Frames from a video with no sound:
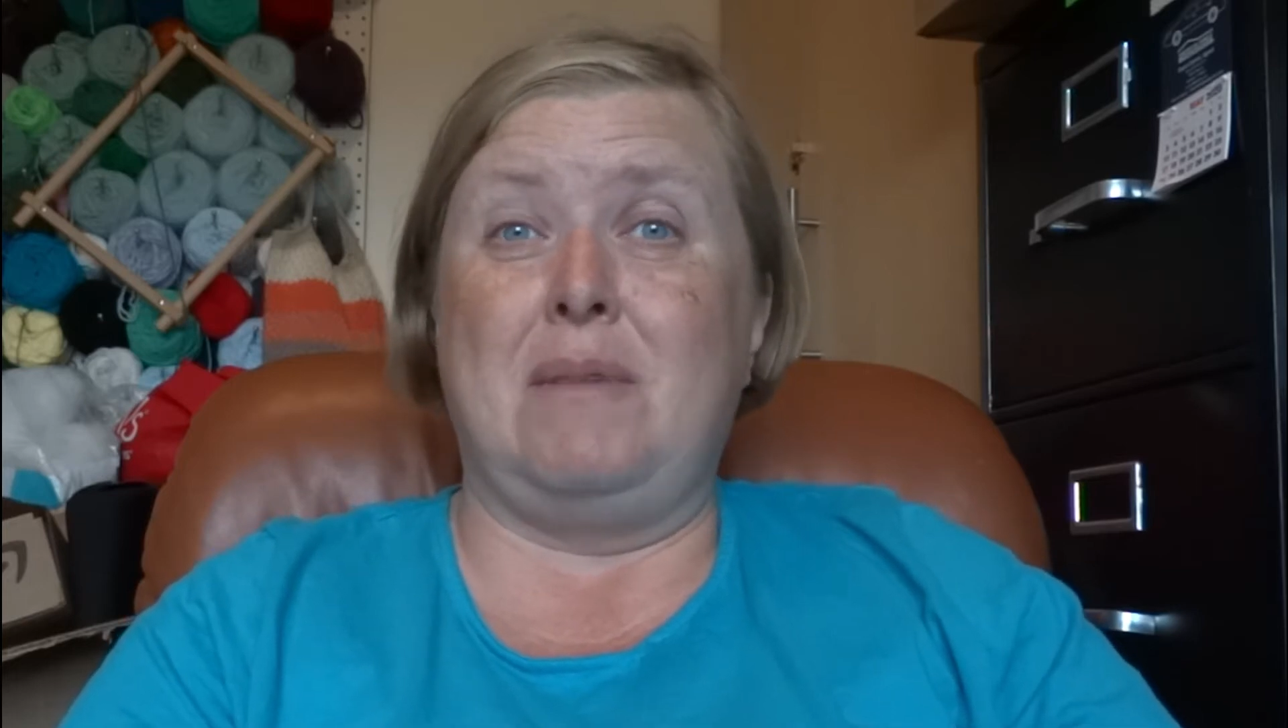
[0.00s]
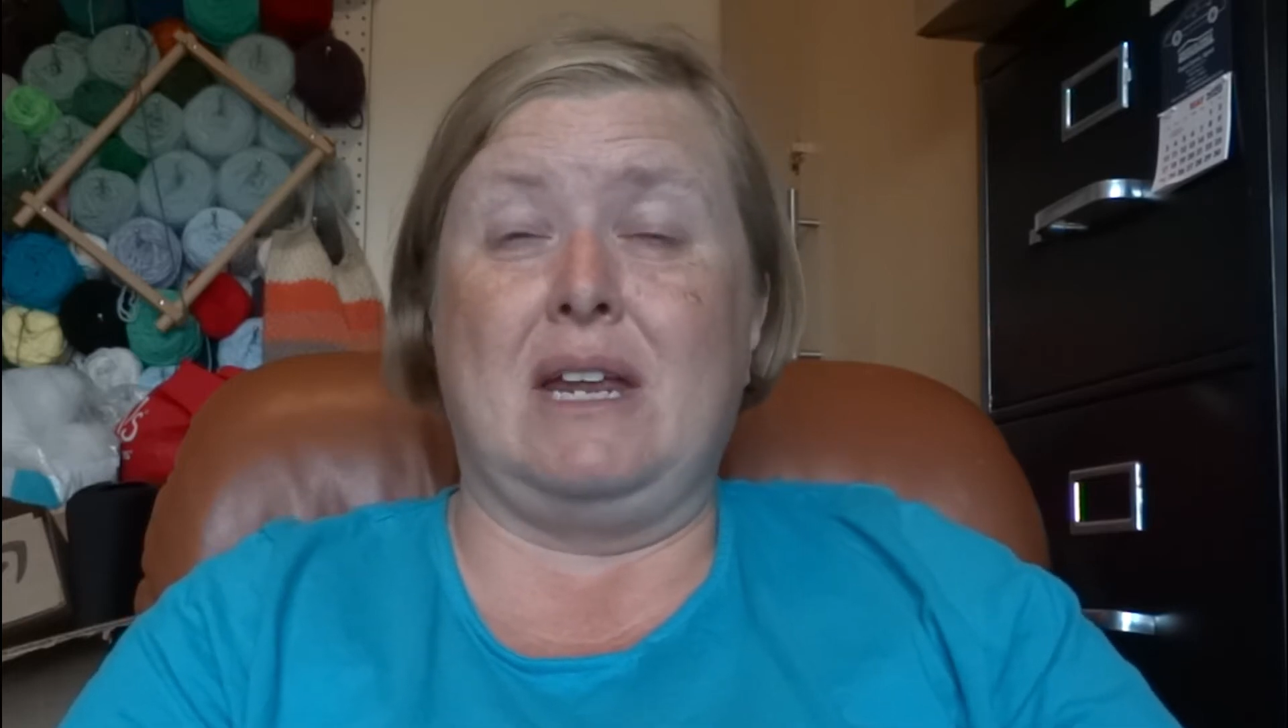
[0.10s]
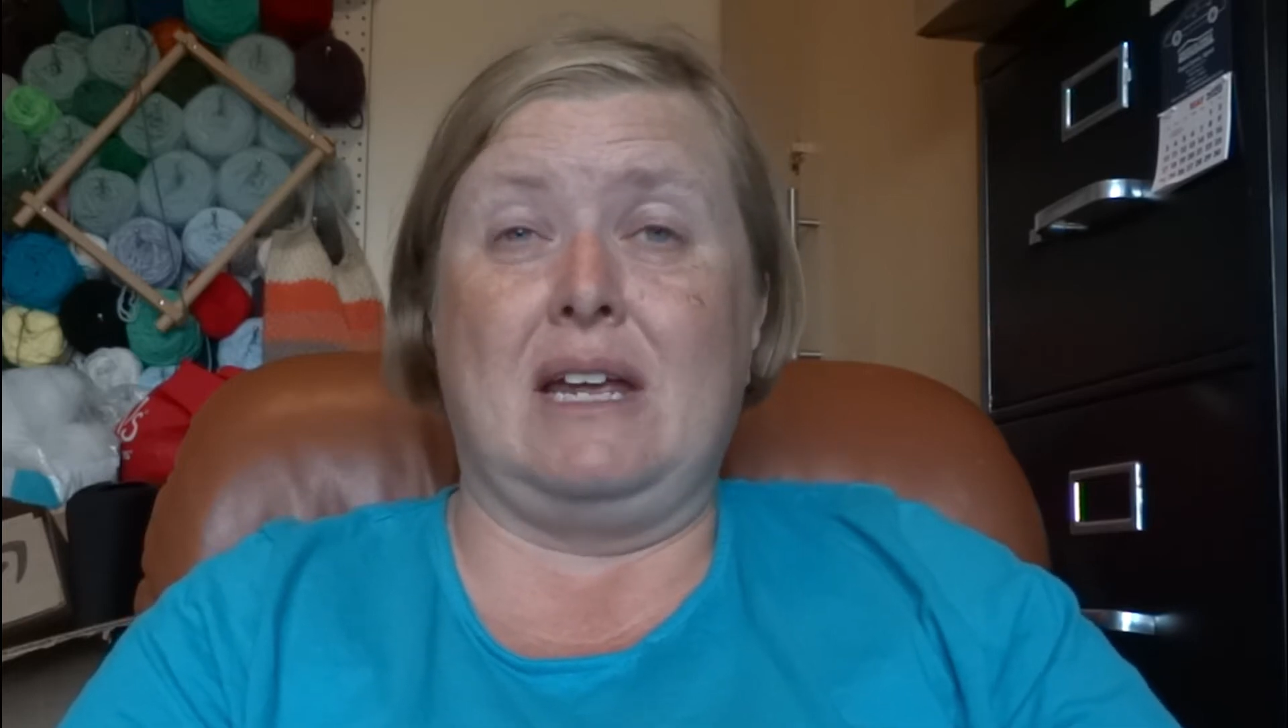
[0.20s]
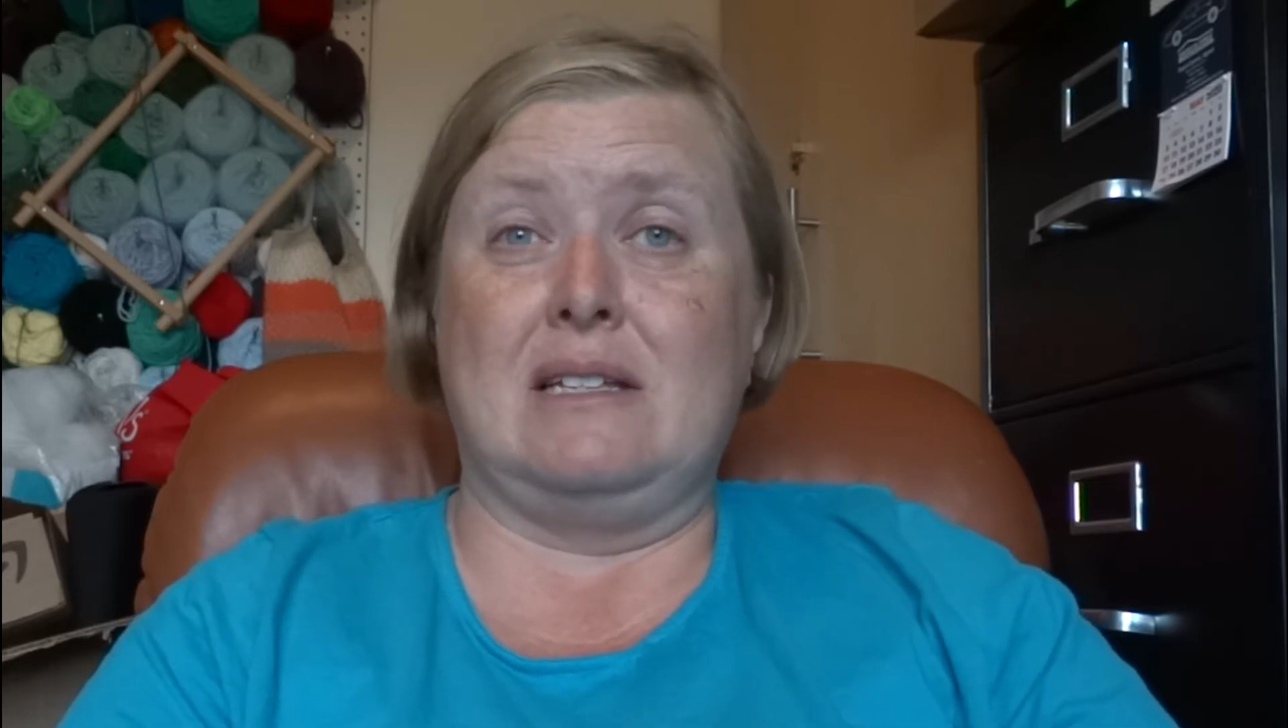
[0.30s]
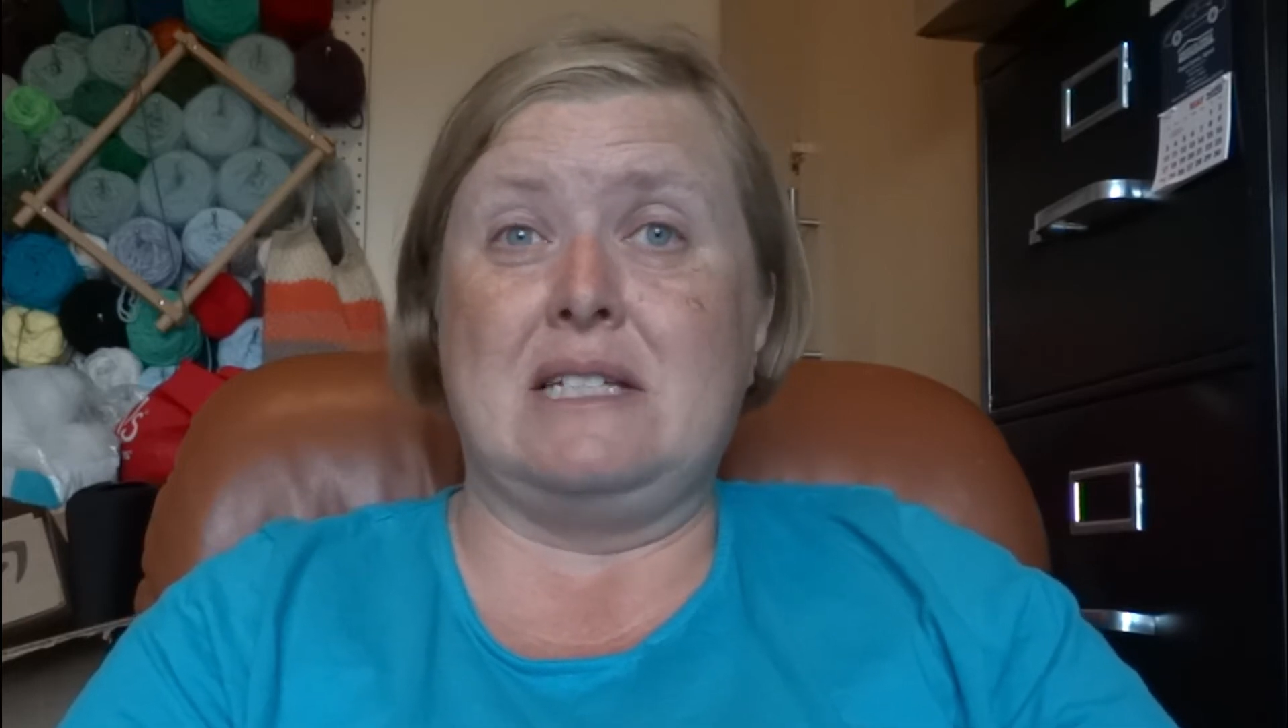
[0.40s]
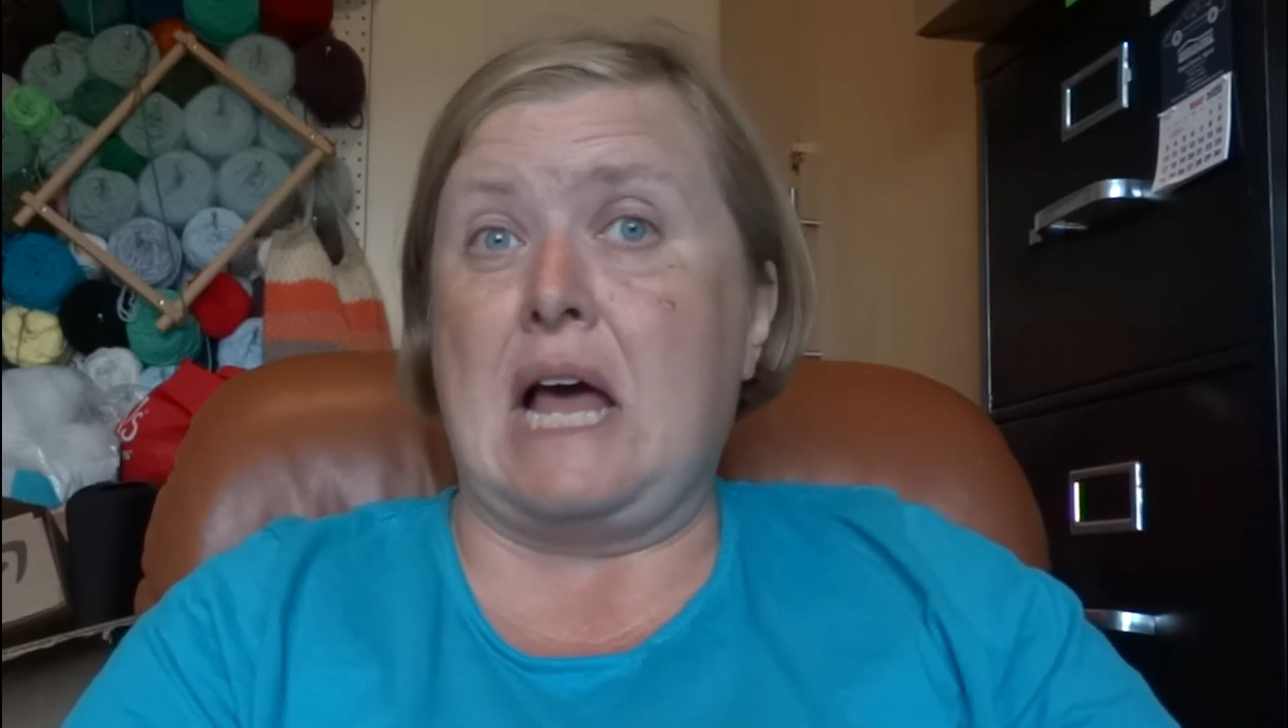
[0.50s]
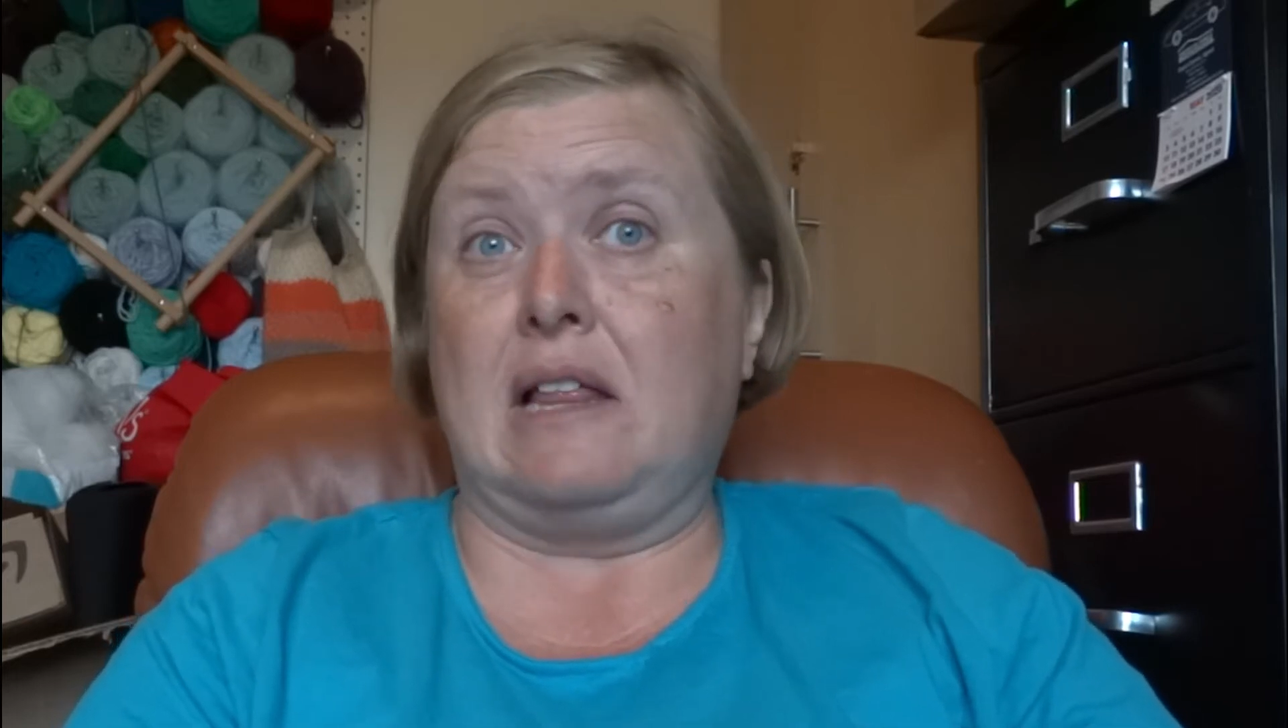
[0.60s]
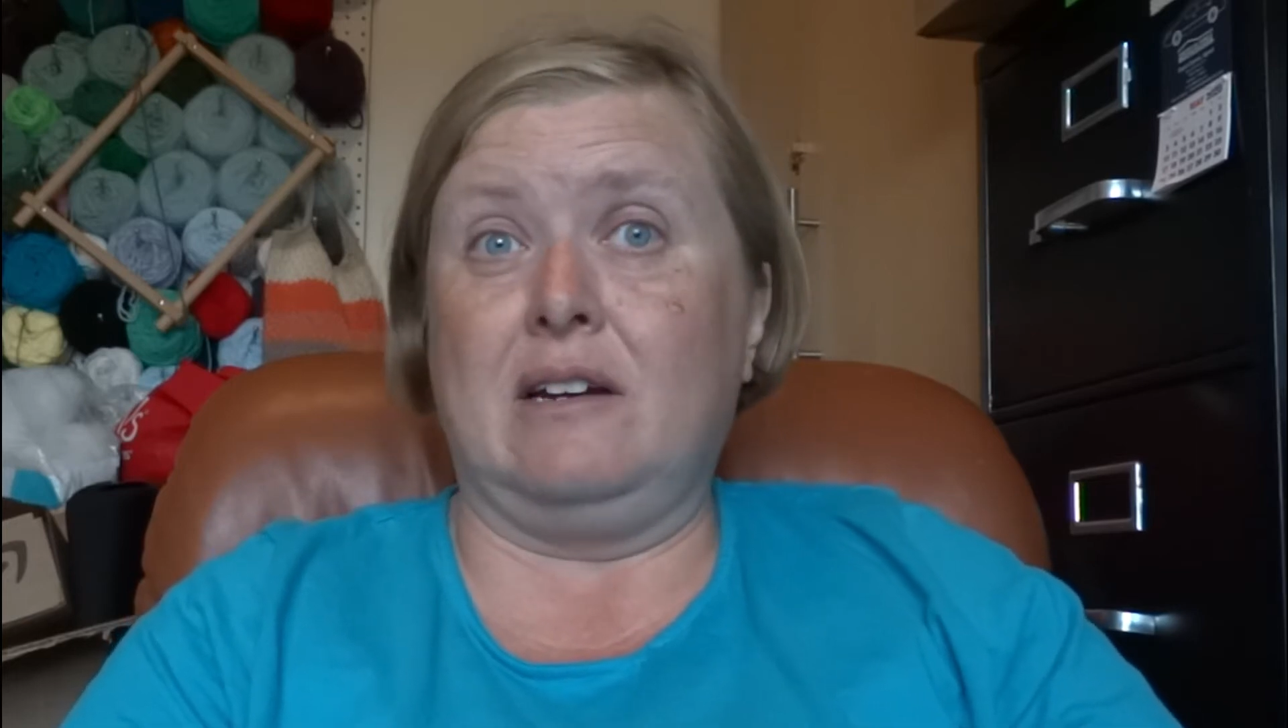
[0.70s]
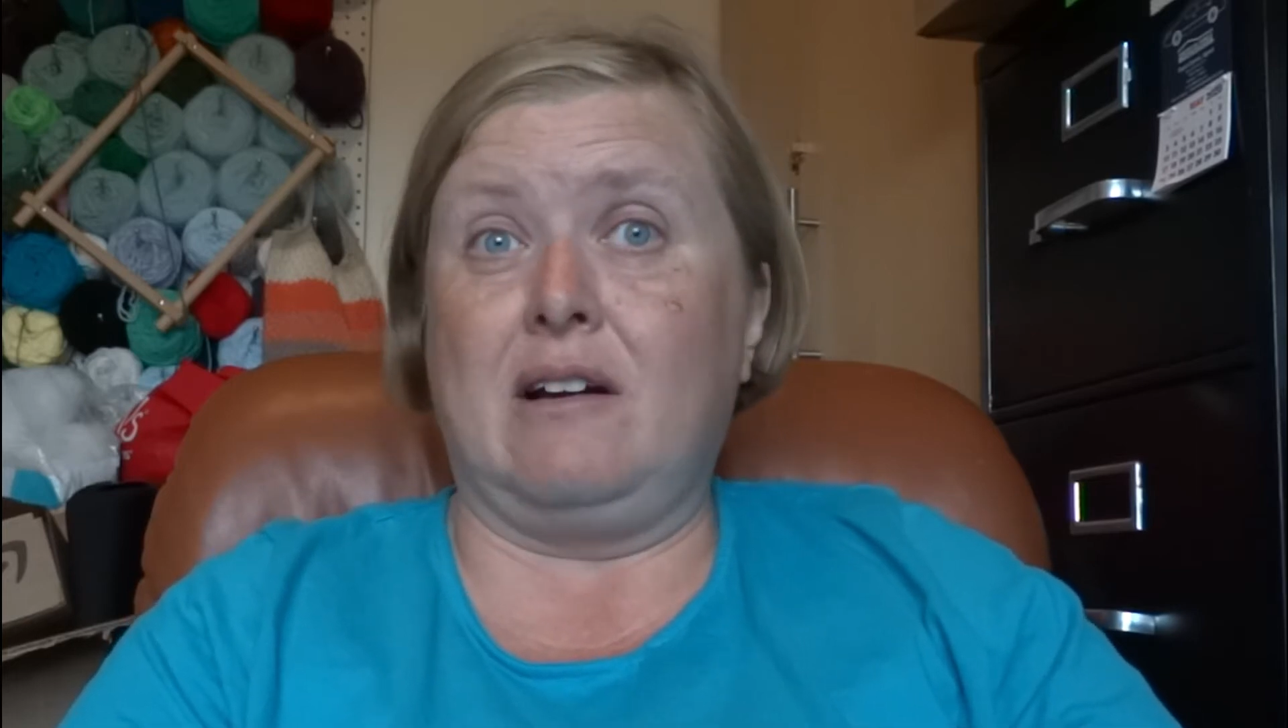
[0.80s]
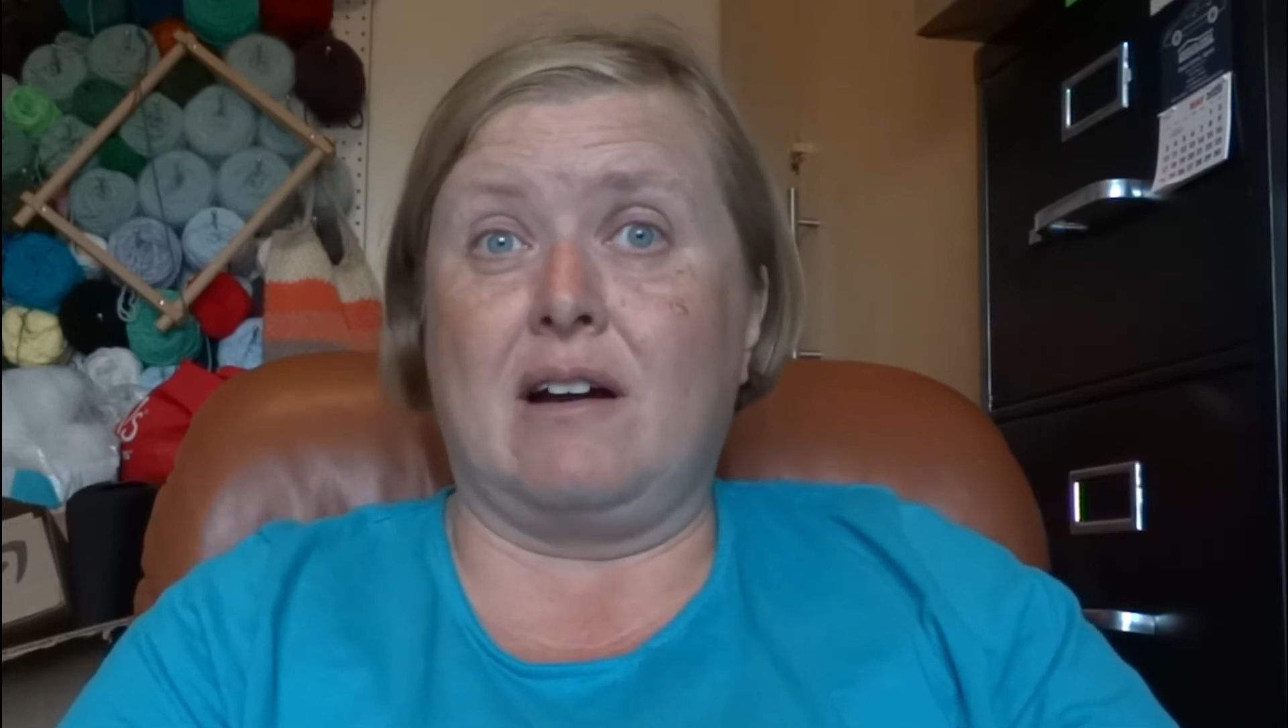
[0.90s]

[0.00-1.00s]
a mini salad